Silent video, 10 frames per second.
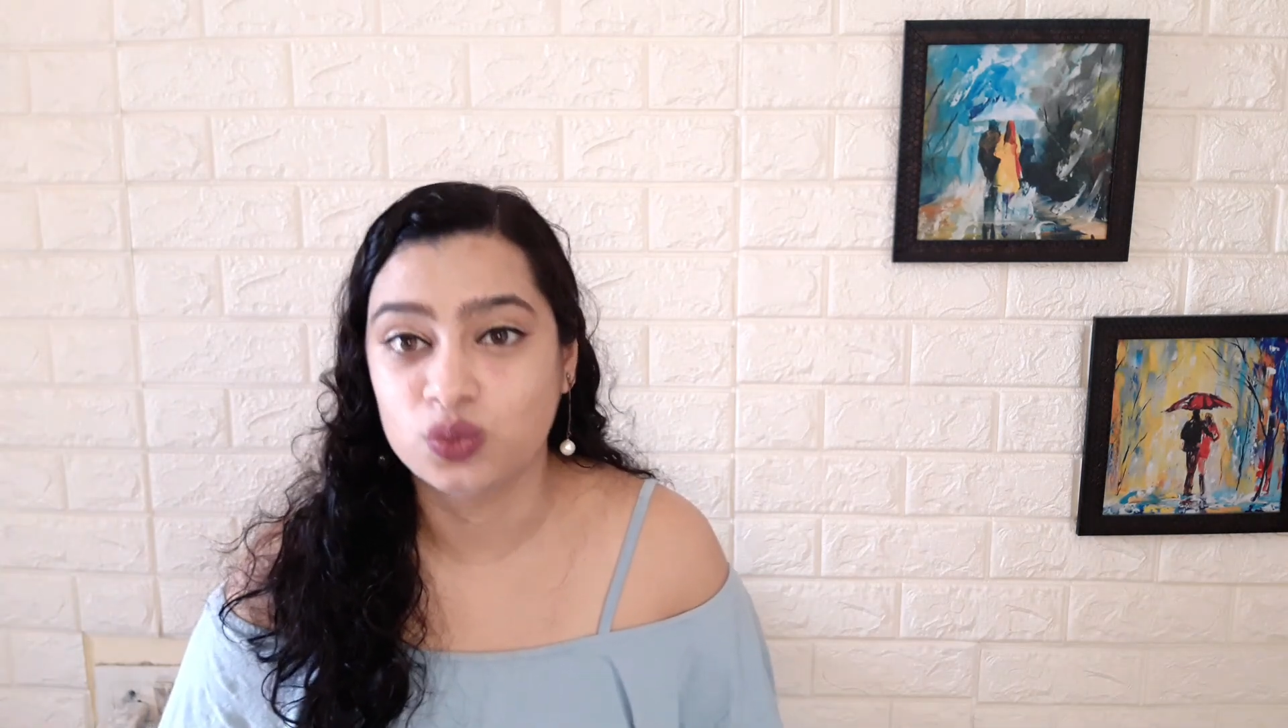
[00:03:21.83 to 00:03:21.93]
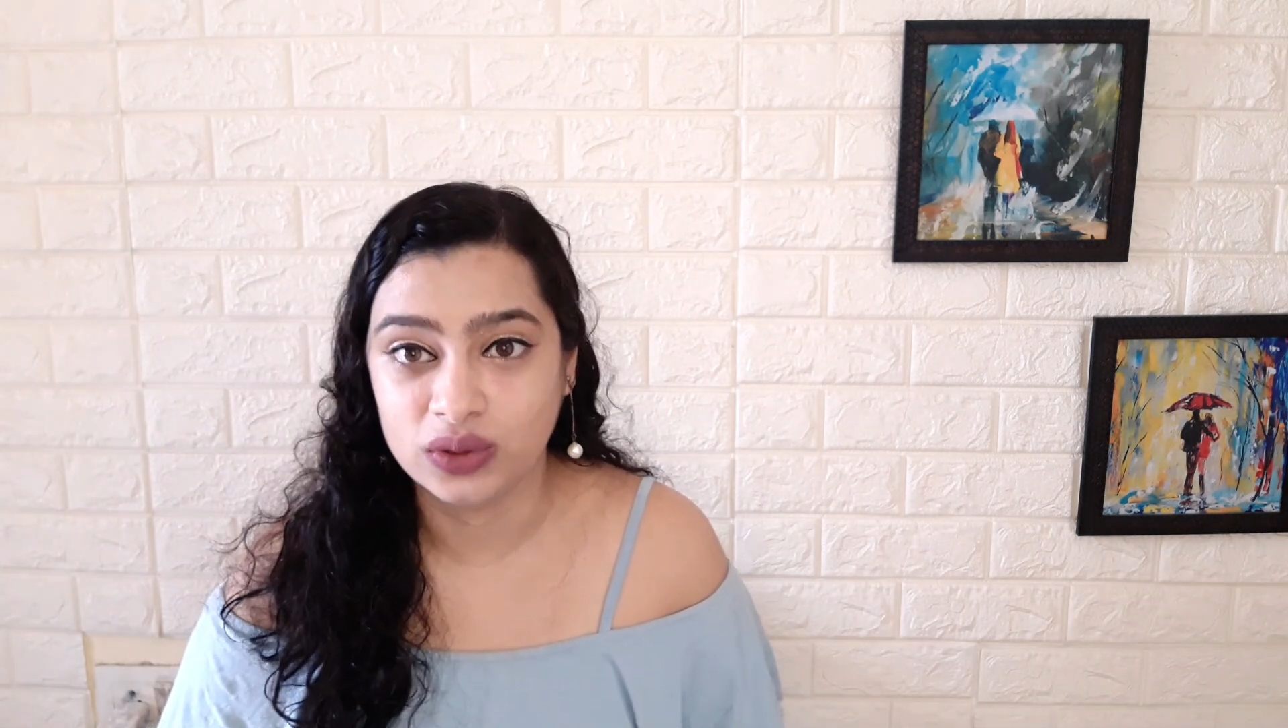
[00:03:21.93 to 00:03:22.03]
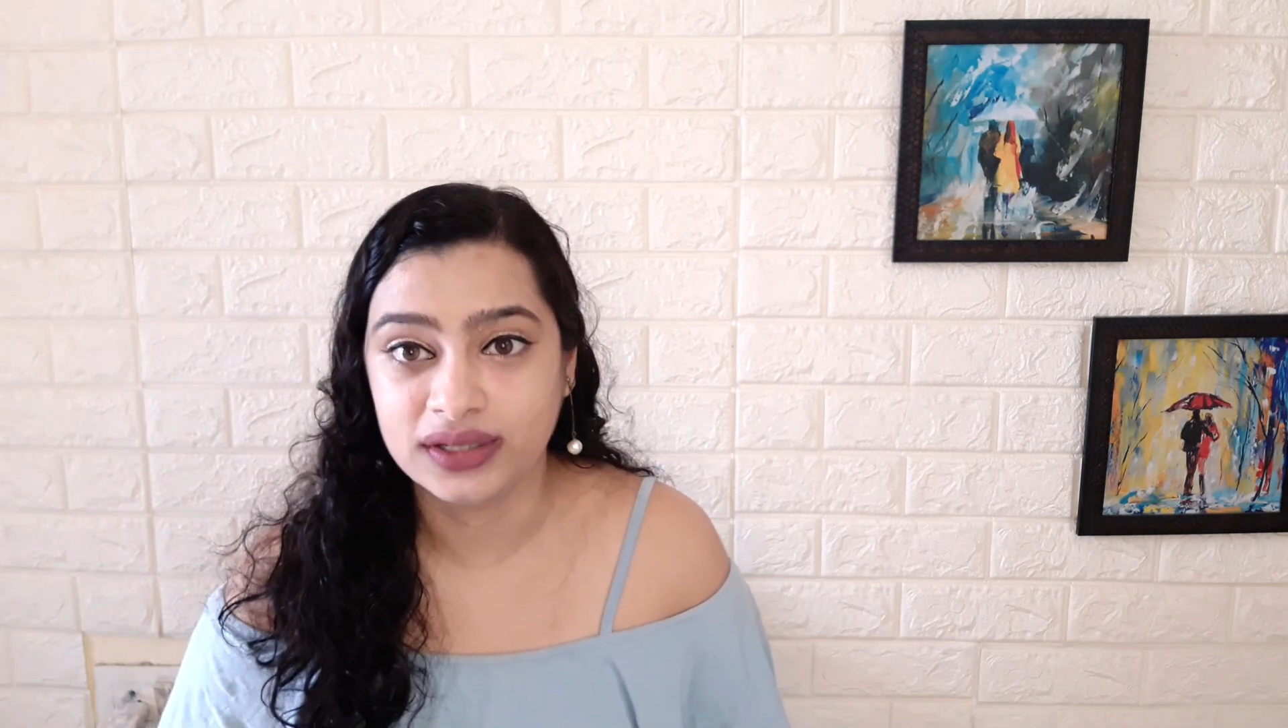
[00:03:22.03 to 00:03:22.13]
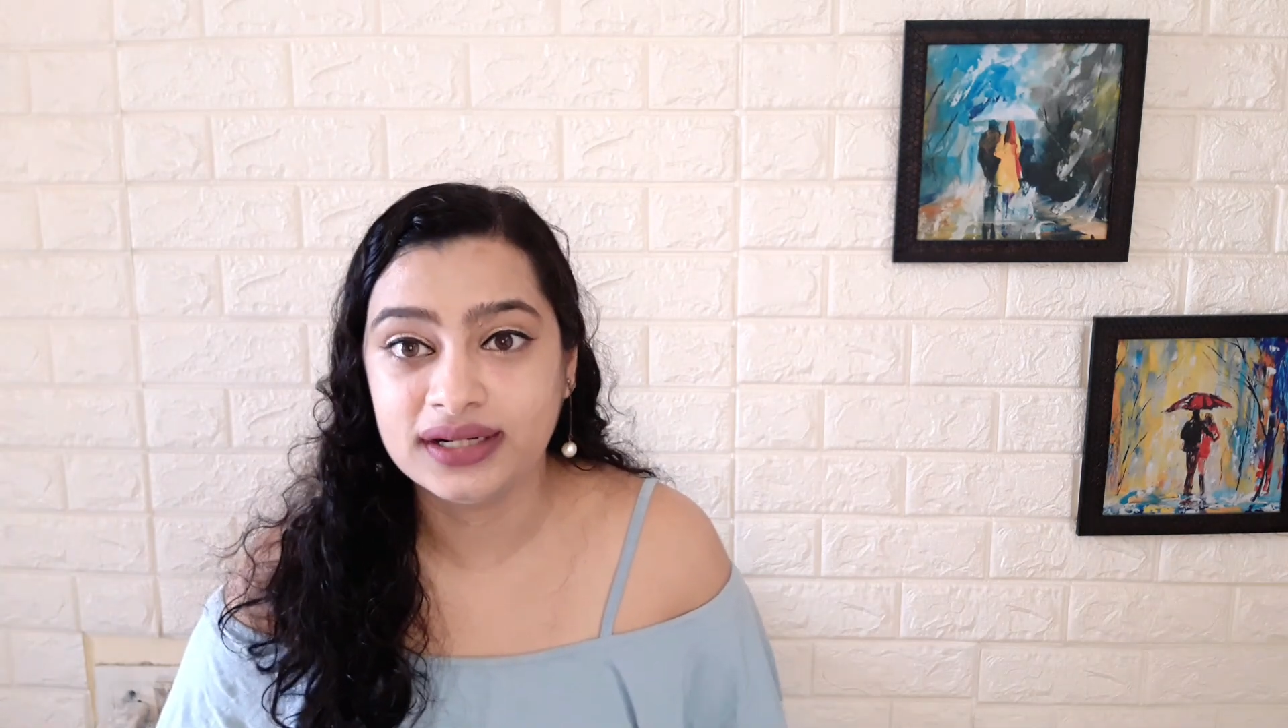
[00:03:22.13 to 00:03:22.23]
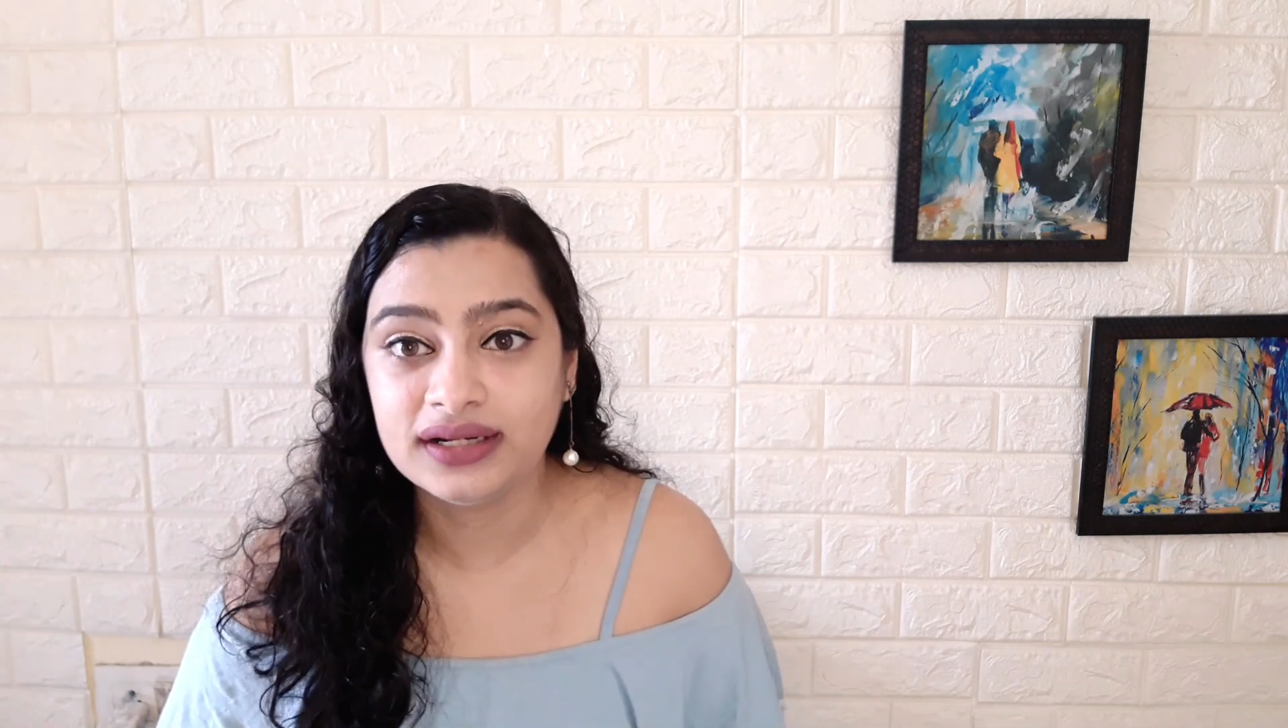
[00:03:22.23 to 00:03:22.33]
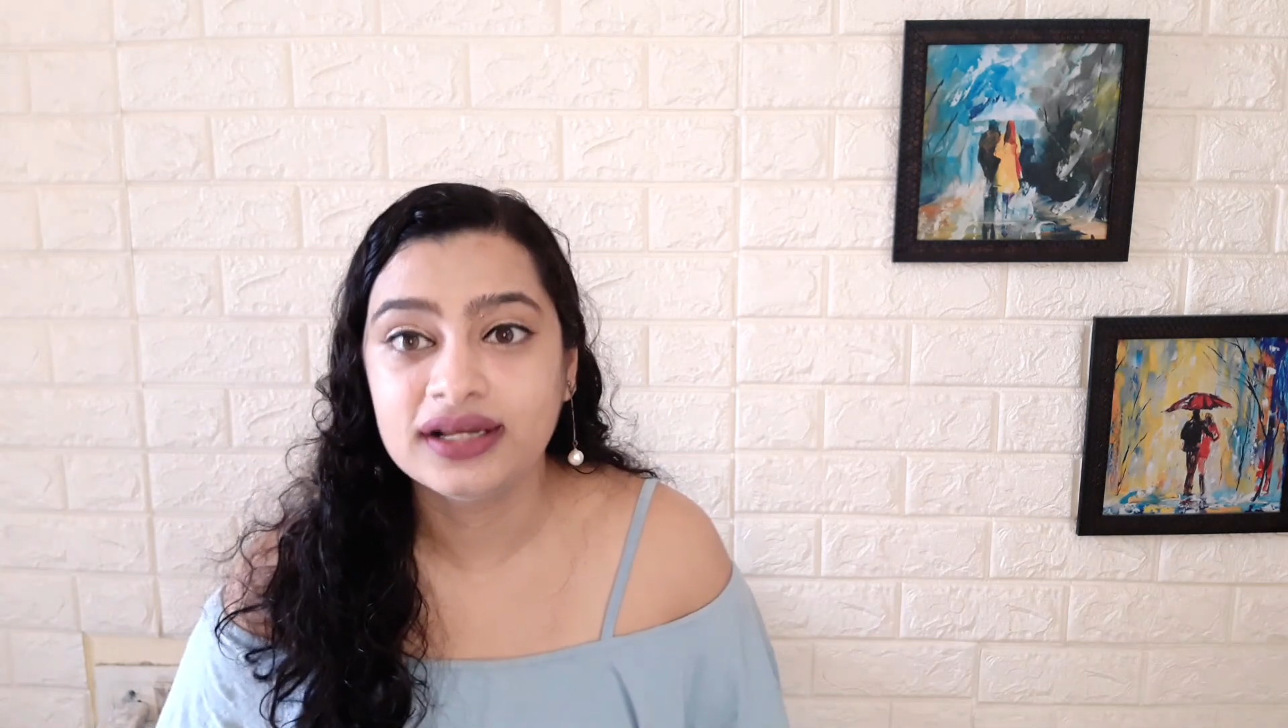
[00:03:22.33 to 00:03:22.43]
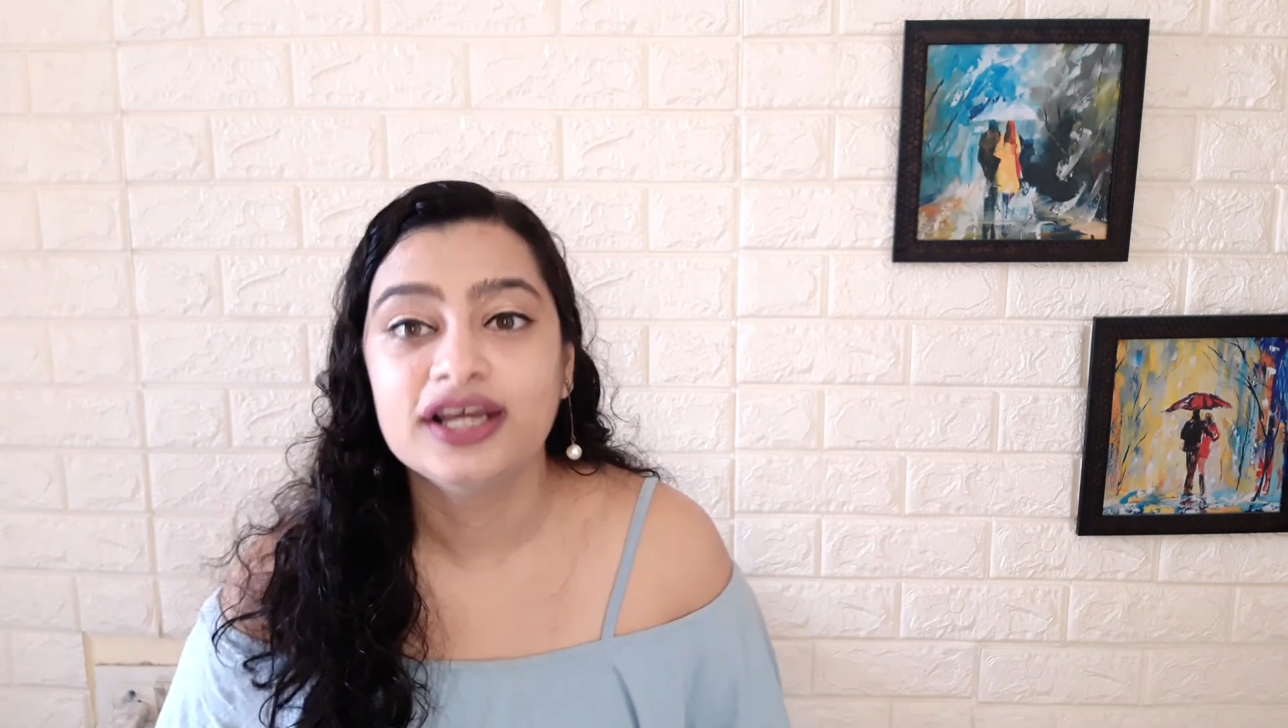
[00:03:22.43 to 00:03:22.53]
World,